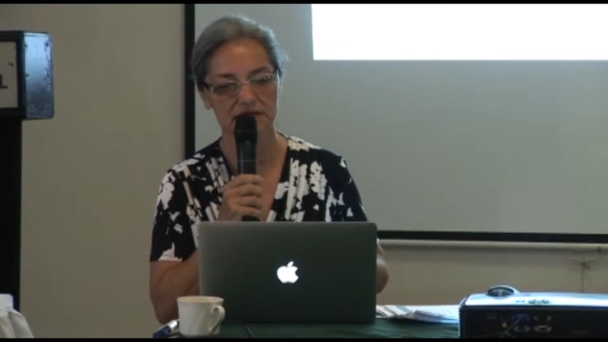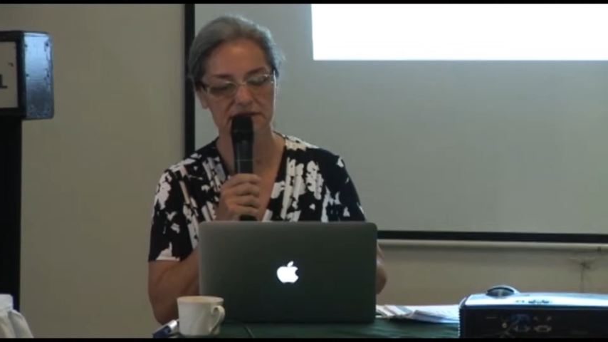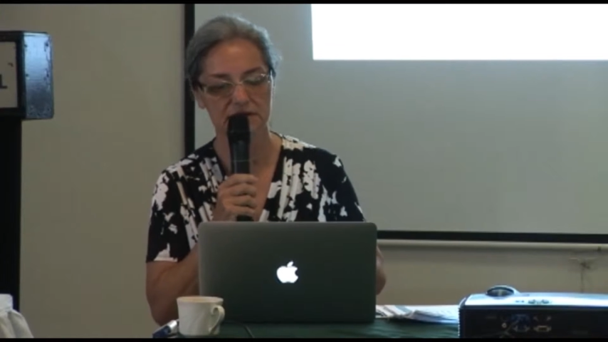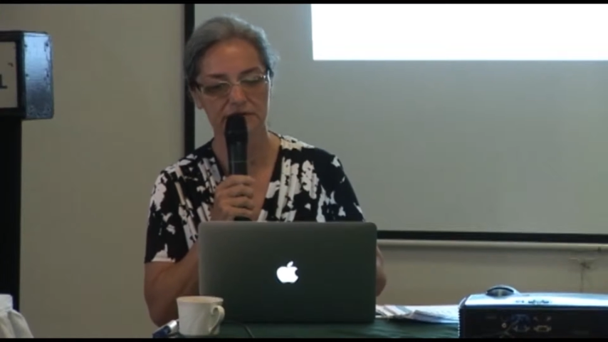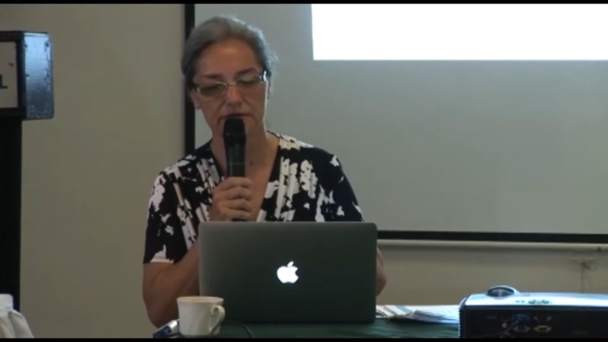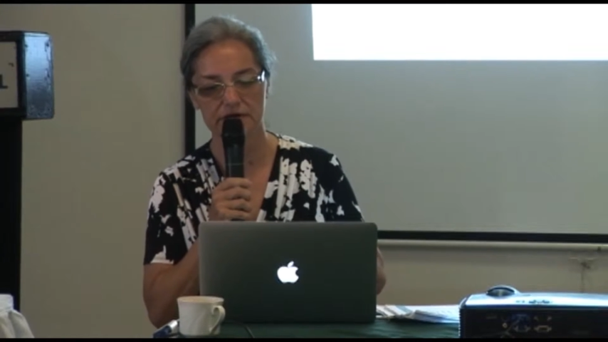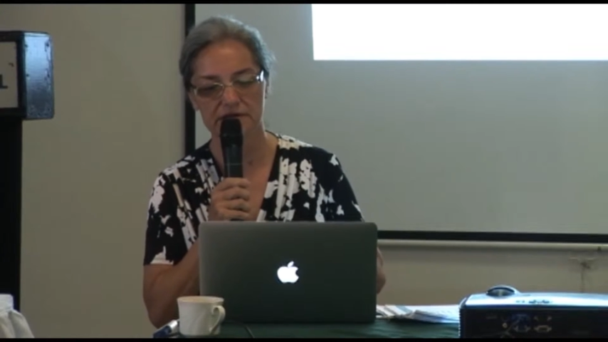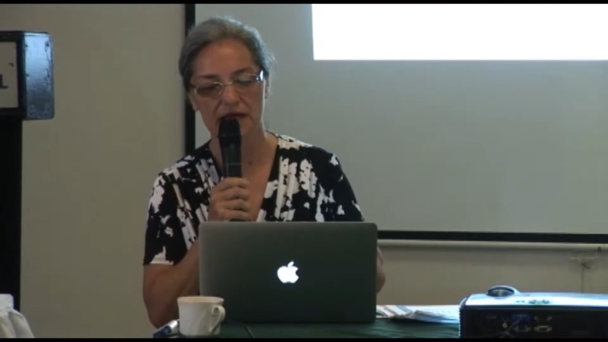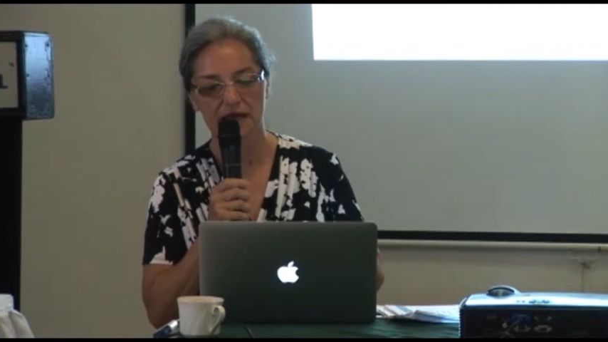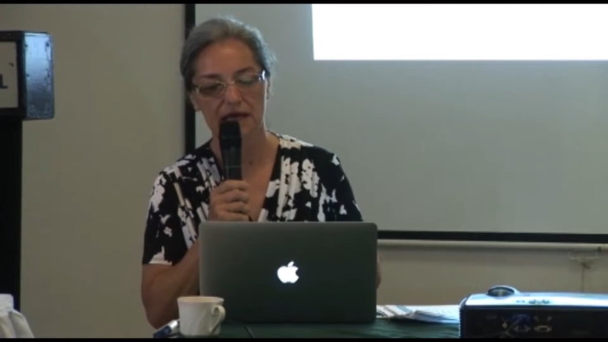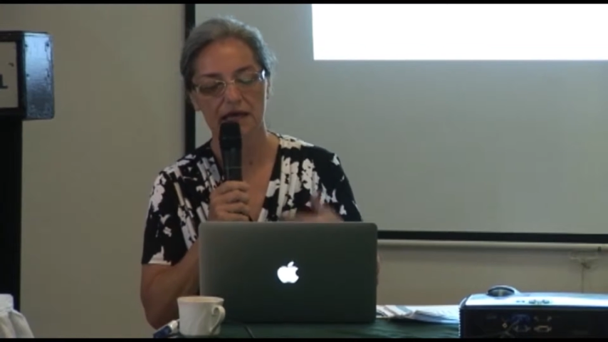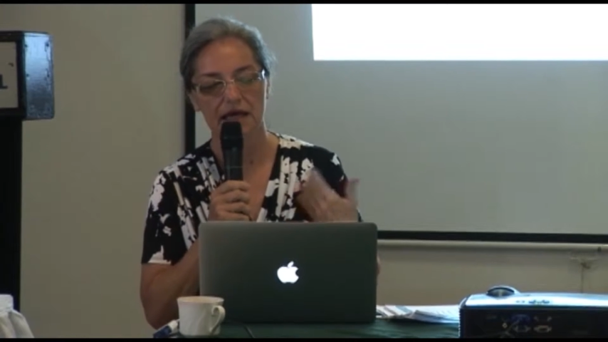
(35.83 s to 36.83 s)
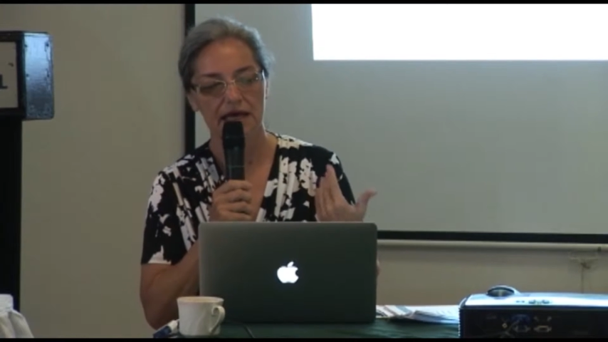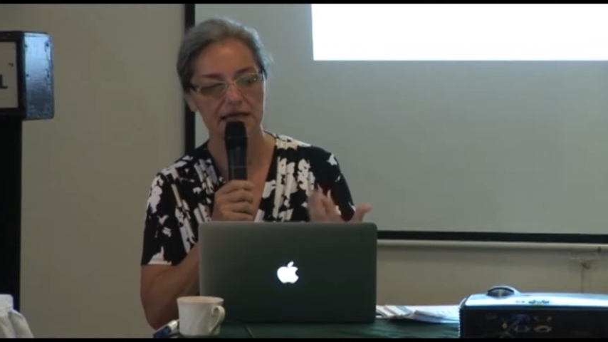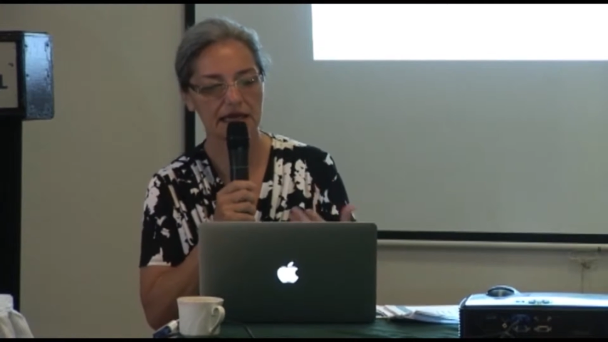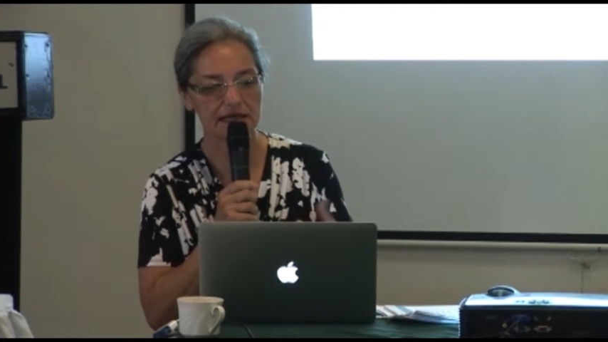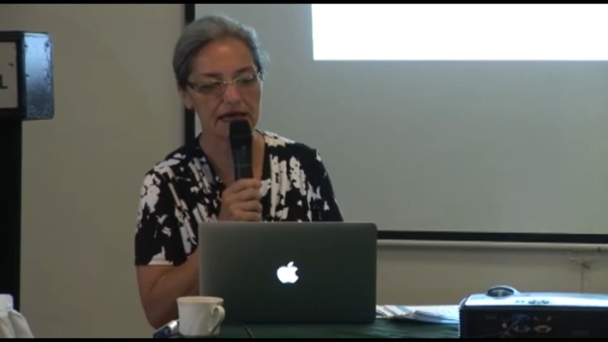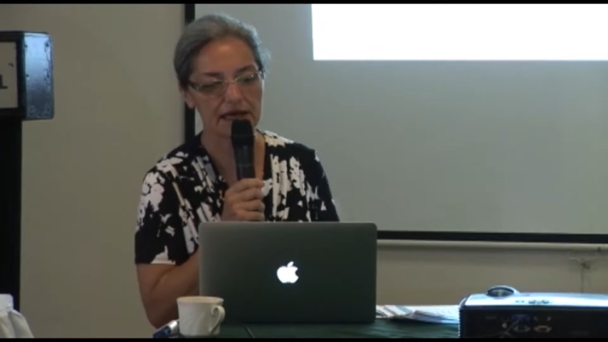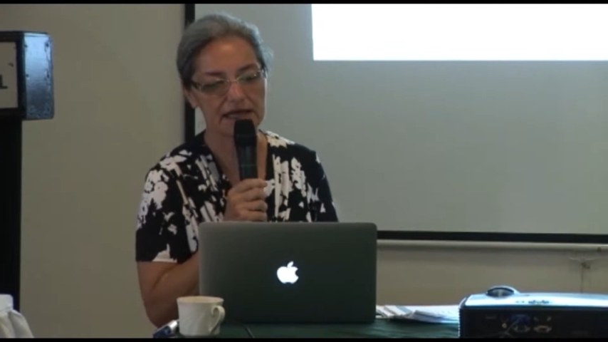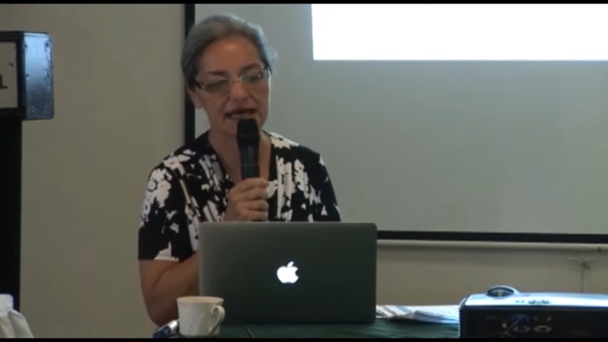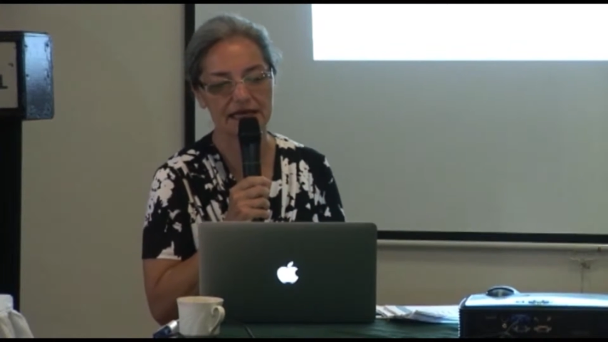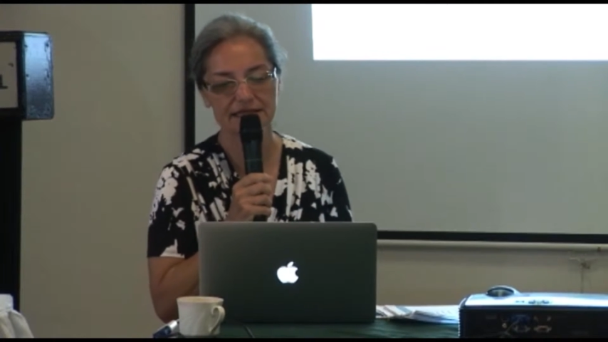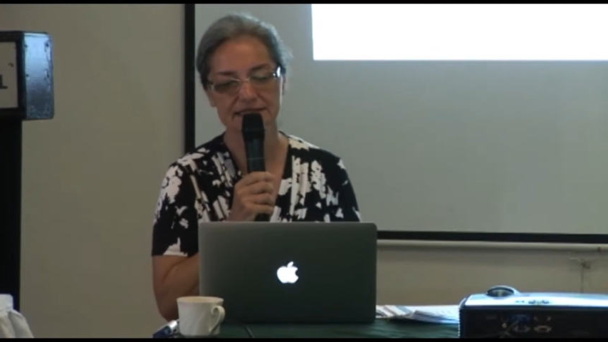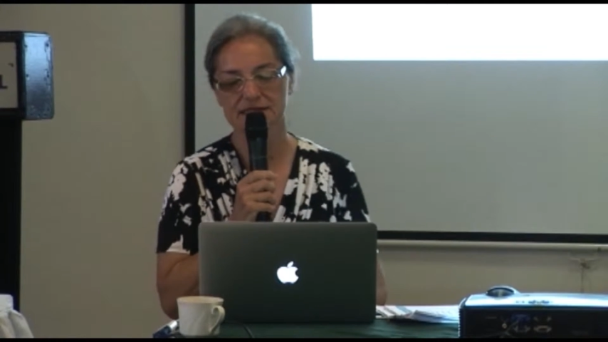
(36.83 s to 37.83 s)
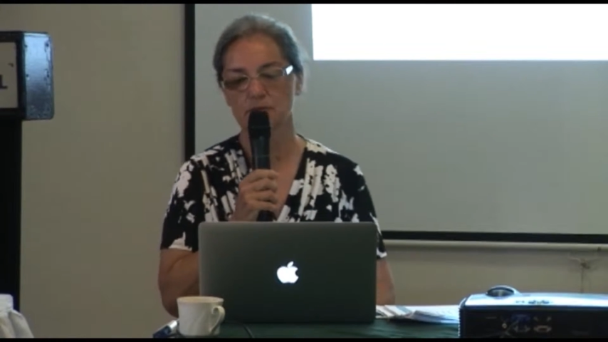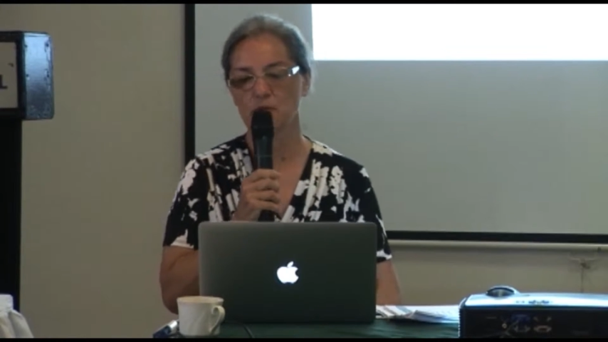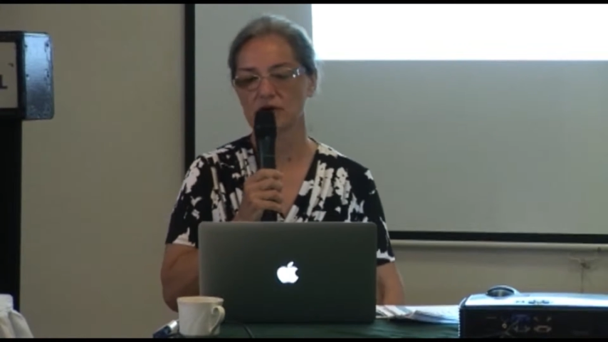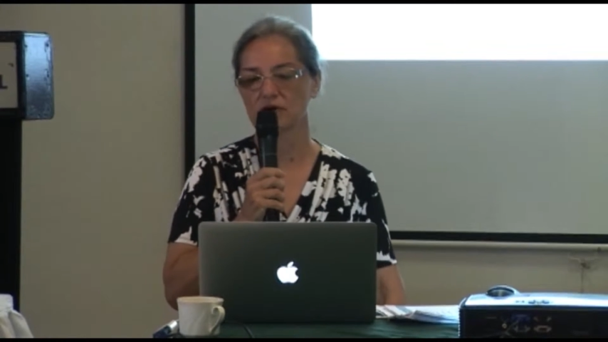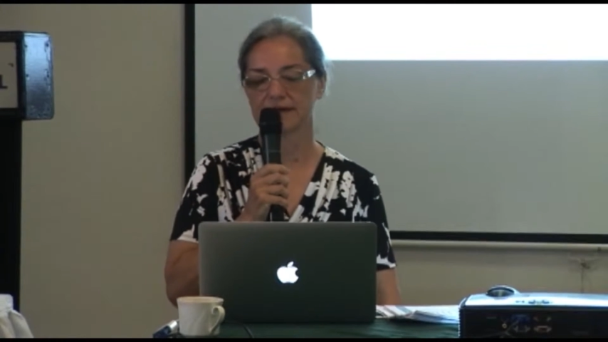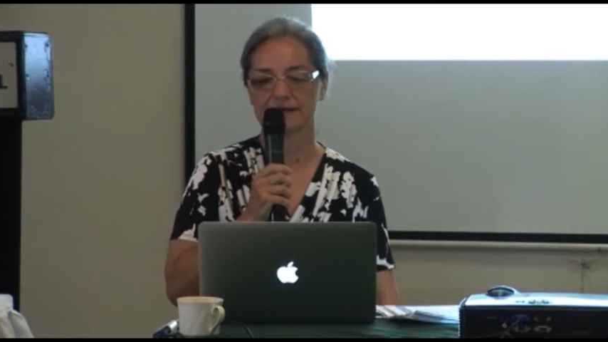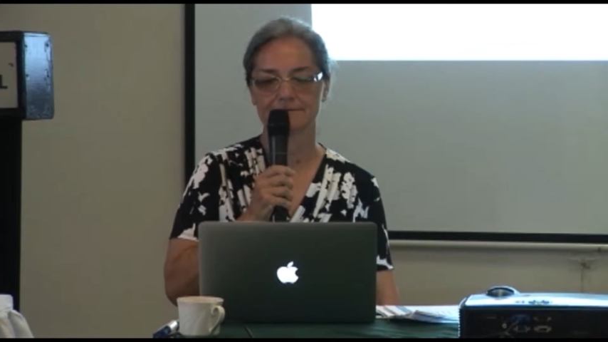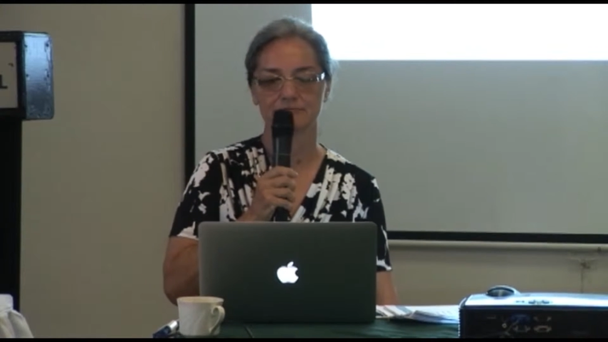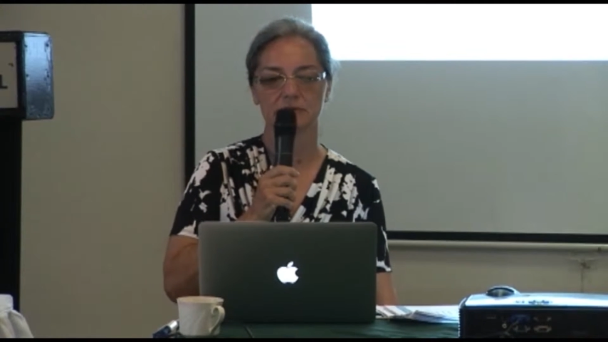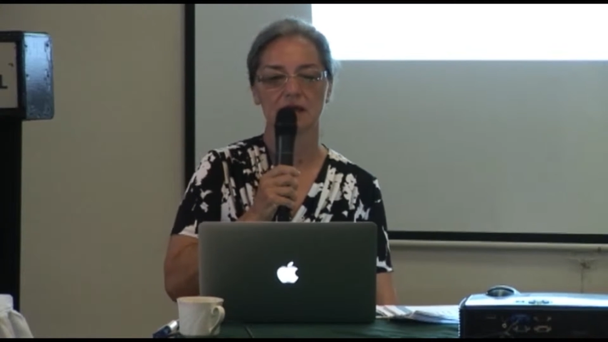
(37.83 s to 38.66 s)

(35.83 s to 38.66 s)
and so forth, and getting somewhere on it.